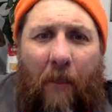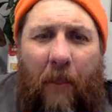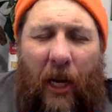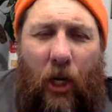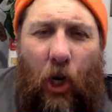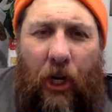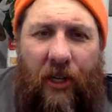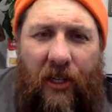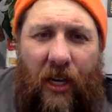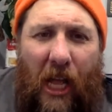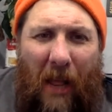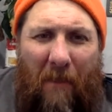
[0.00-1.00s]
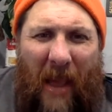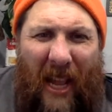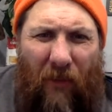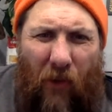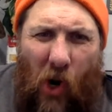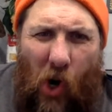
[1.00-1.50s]
but couldn't
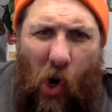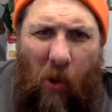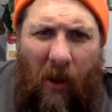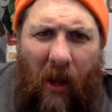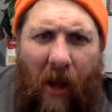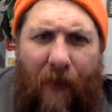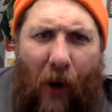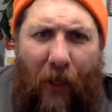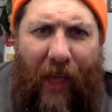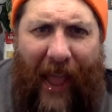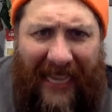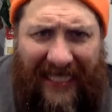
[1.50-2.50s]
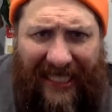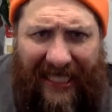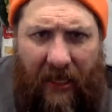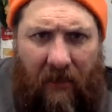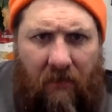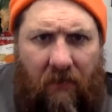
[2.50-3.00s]
make room for this?